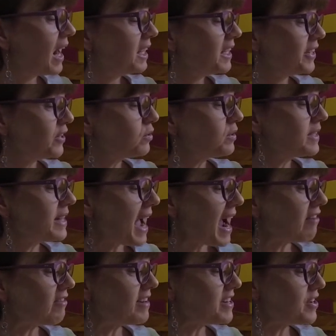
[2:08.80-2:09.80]
Little did
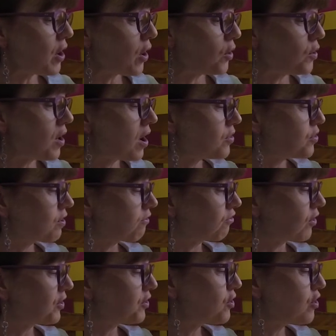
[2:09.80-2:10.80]
Harry know that
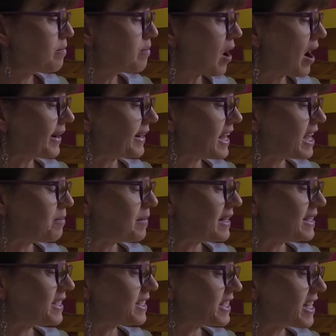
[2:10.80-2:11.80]
Ron and Hermione had been
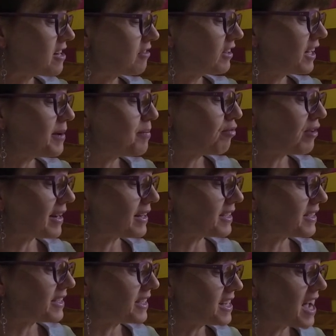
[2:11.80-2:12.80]
secretly
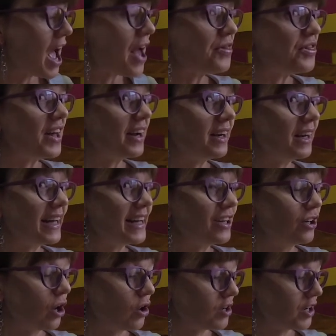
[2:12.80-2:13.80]
practicing the leg
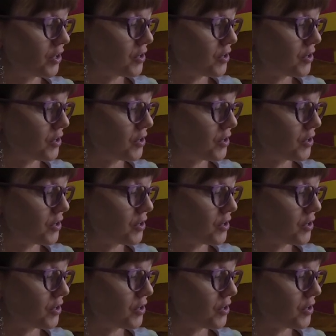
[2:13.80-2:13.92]
locker